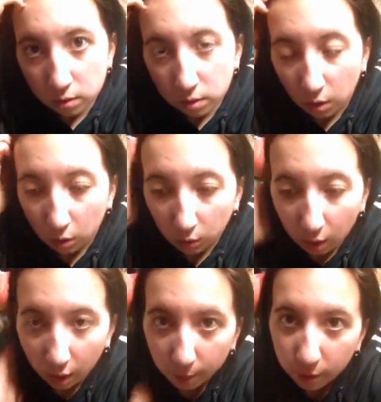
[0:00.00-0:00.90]
So
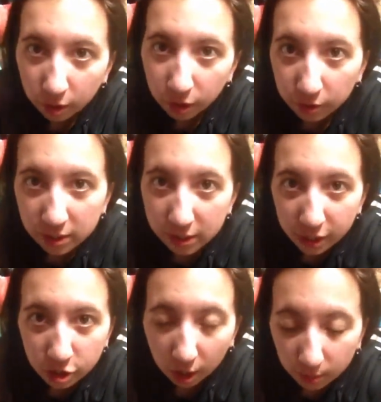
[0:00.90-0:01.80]
I'm on
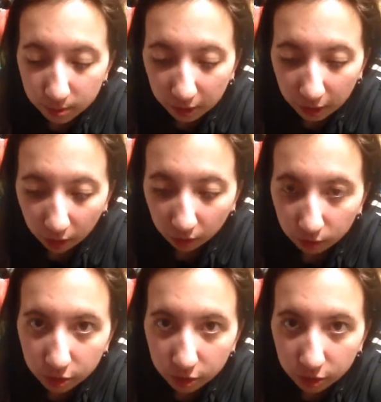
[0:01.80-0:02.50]
USA Jobs right now,